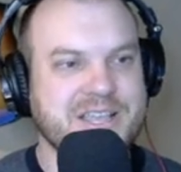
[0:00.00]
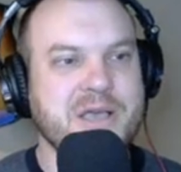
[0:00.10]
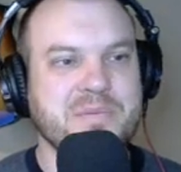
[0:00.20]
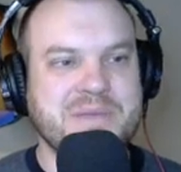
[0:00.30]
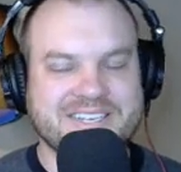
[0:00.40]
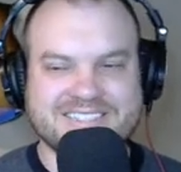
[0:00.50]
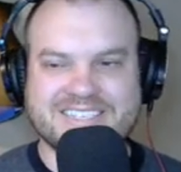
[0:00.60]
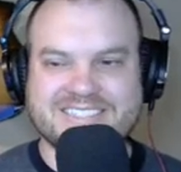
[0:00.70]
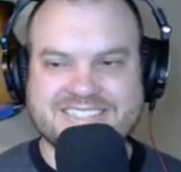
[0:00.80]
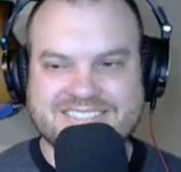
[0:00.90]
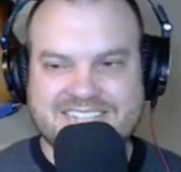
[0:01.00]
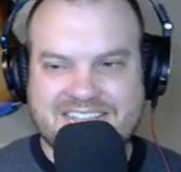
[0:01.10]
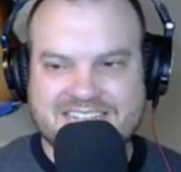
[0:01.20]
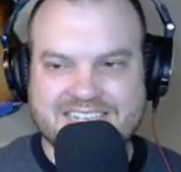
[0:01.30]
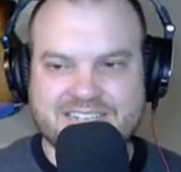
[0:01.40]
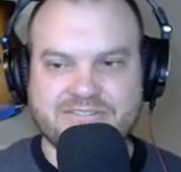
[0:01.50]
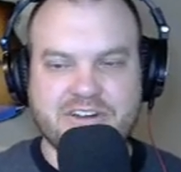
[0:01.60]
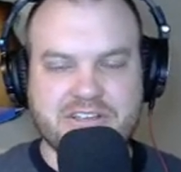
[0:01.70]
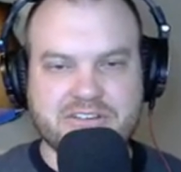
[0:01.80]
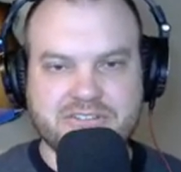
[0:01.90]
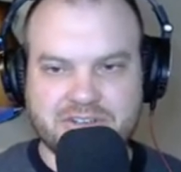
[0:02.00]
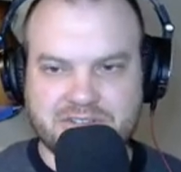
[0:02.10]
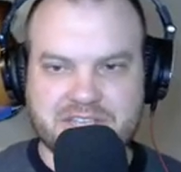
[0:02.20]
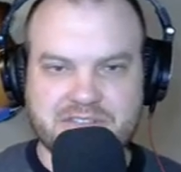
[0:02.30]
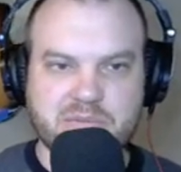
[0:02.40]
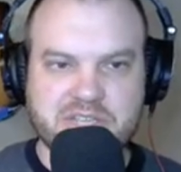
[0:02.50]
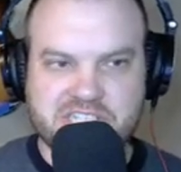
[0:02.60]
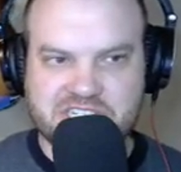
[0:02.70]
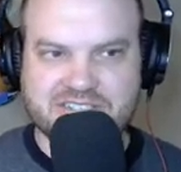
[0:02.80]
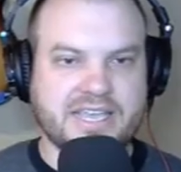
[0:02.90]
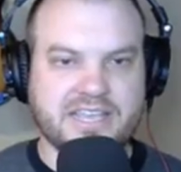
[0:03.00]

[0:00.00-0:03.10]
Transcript: Because it's stated very clearly in the mission.